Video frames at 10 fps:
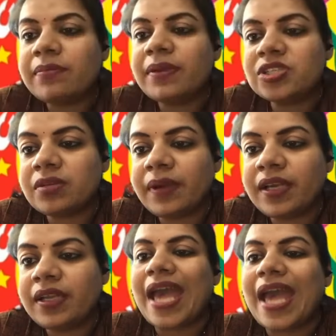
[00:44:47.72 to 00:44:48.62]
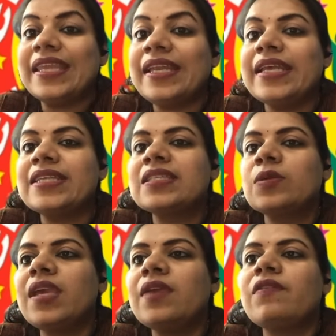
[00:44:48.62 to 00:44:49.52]
and measurement, and then next
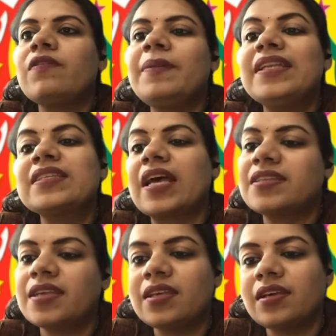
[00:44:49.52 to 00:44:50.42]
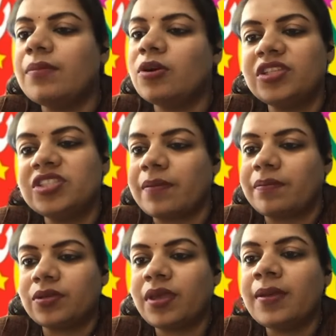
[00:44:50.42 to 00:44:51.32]
week we will be discussing about the
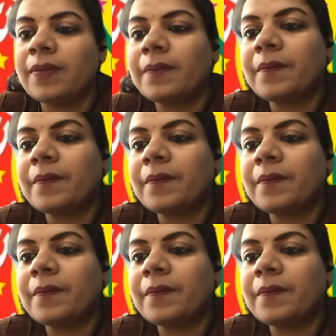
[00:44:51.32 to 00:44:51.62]
chapter. Okay.